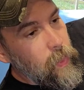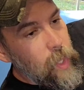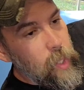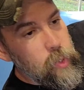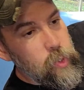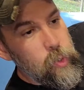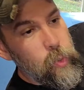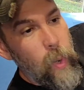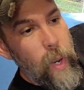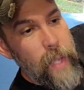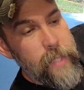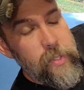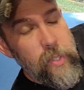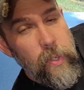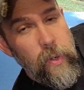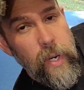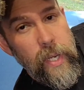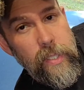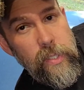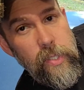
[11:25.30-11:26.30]
Squats are
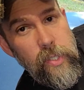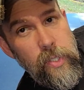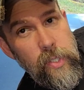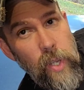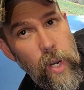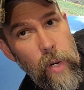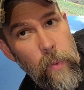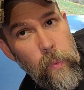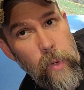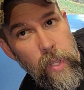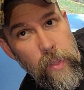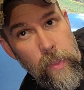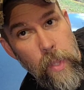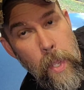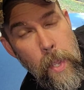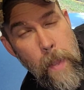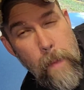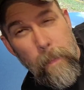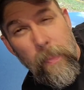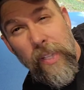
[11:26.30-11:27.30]
great to start with,
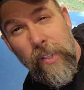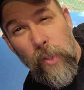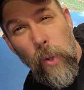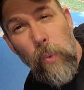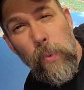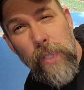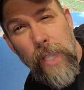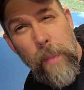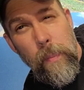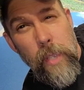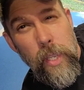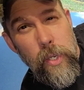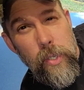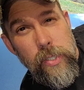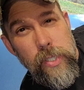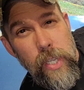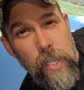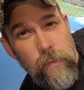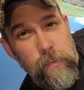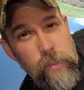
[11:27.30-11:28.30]
but don't limit
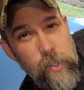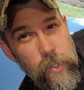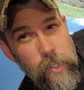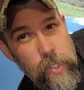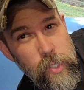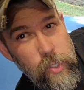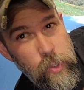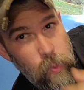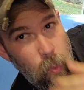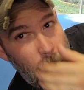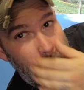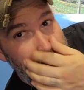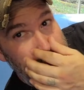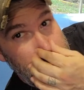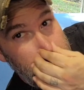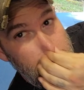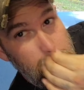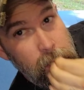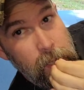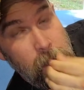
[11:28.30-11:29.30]
yourself to just
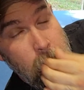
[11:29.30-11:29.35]
squats.